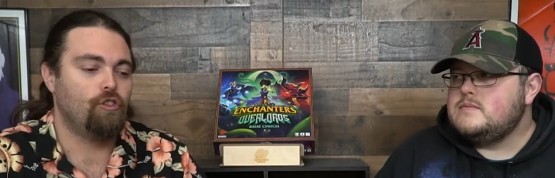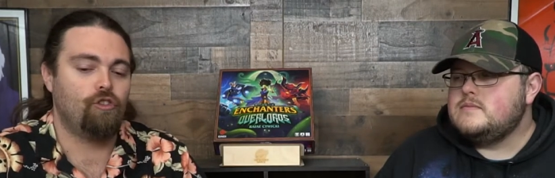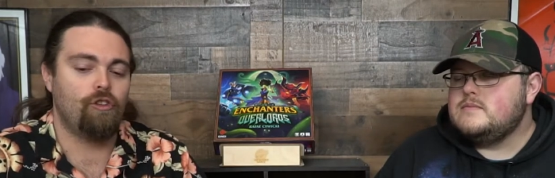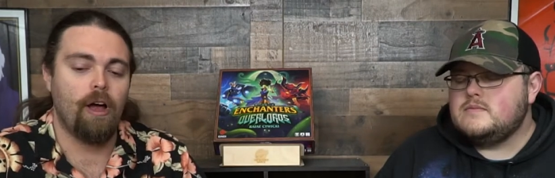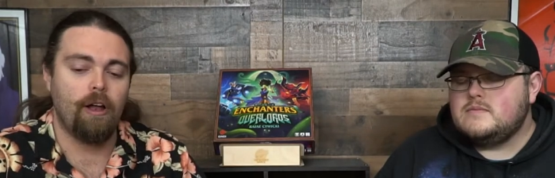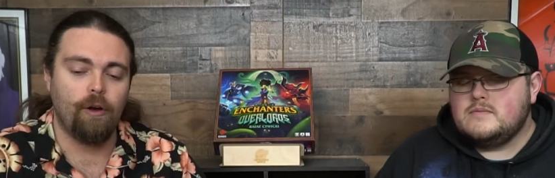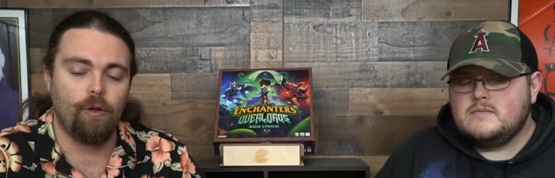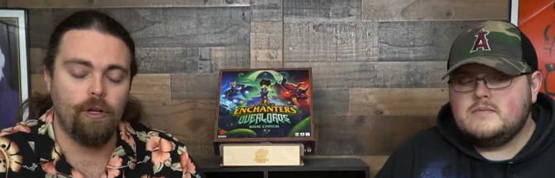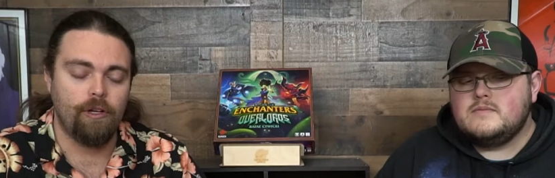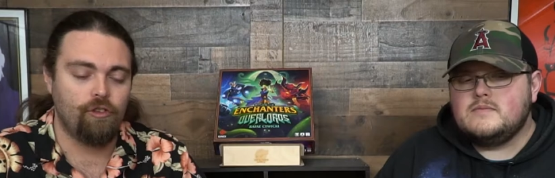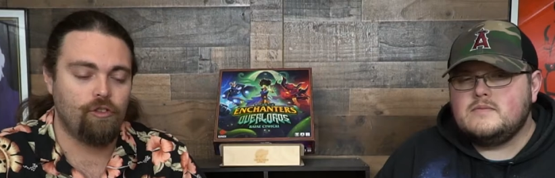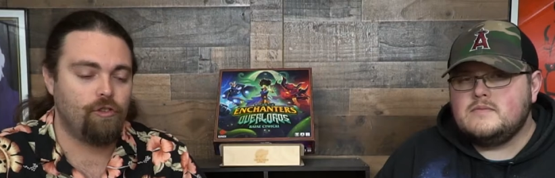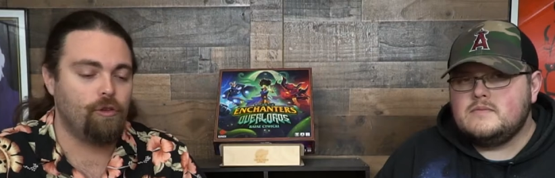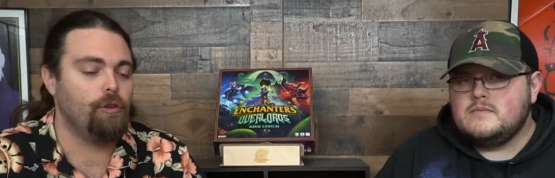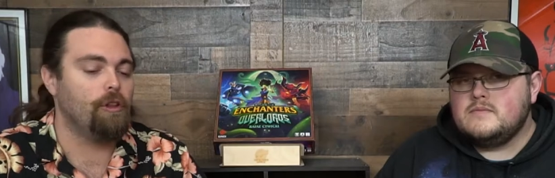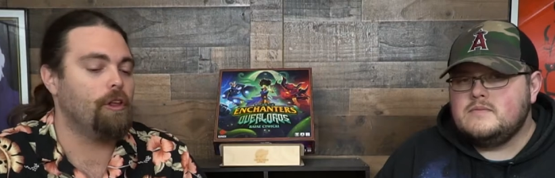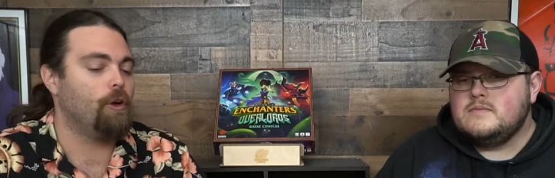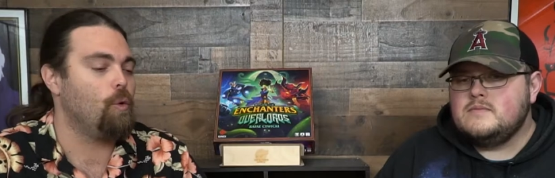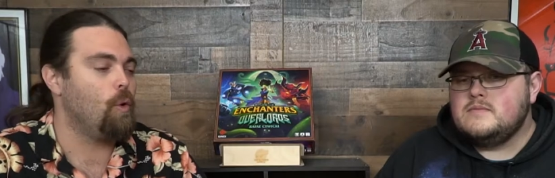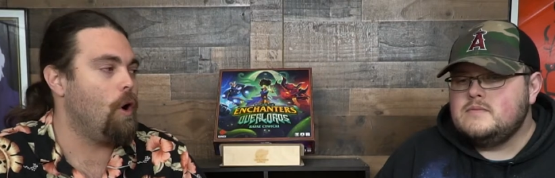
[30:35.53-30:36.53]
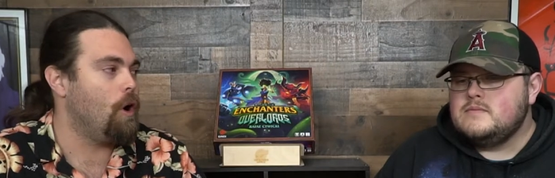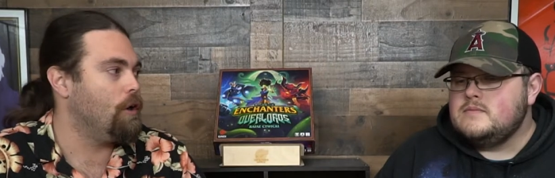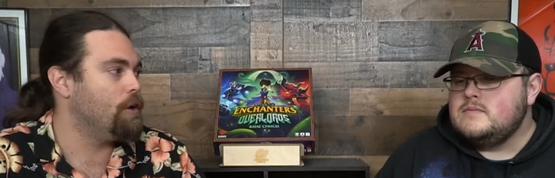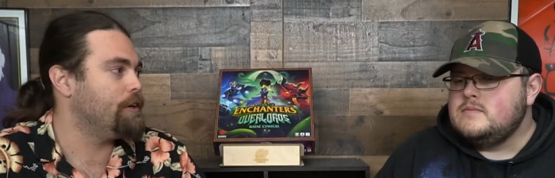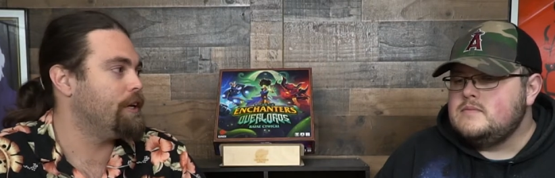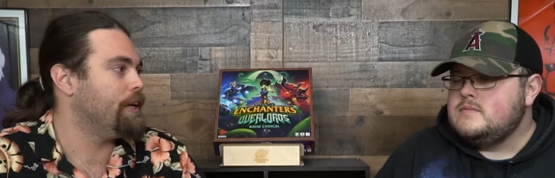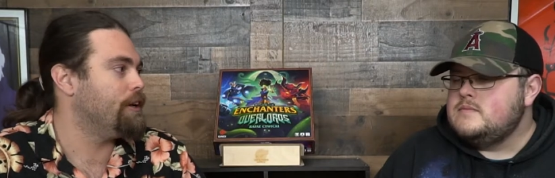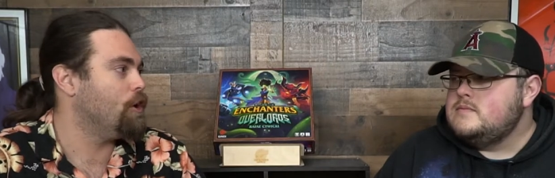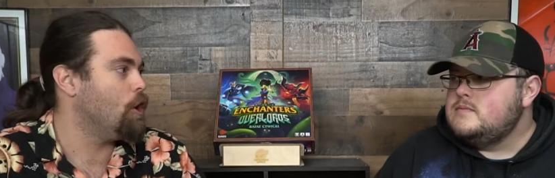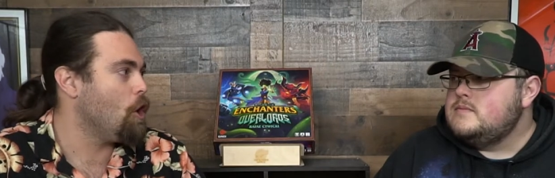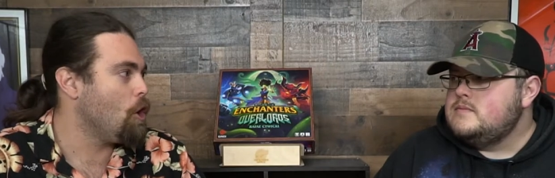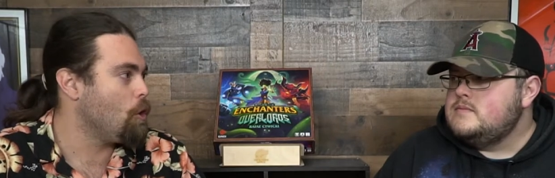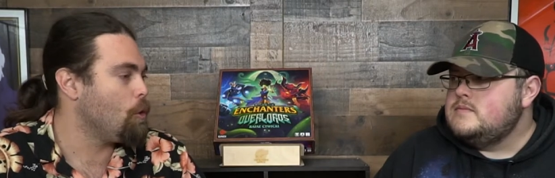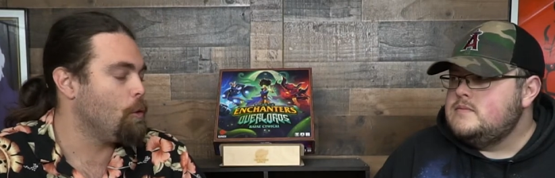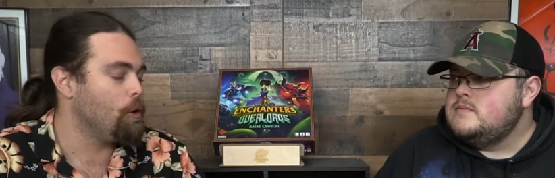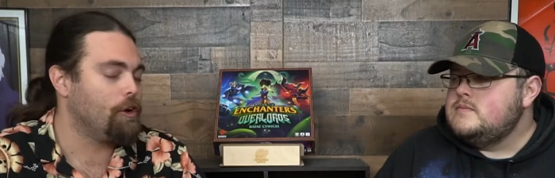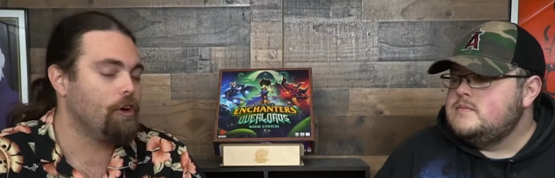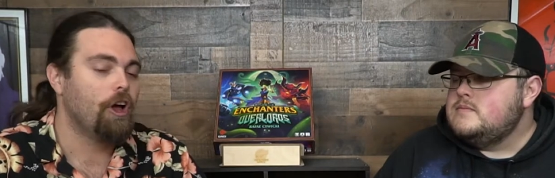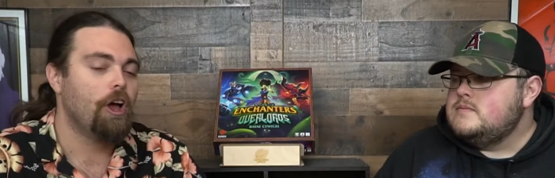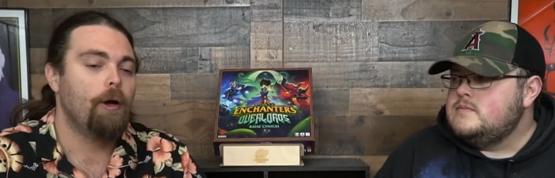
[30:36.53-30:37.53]
Speaker 1: not only just due to the quality and
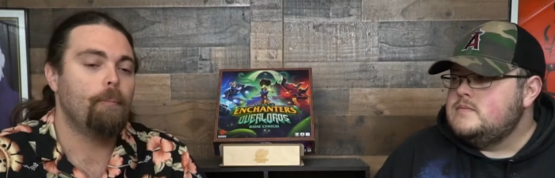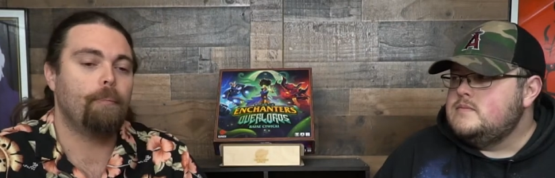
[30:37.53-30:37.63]
artwork,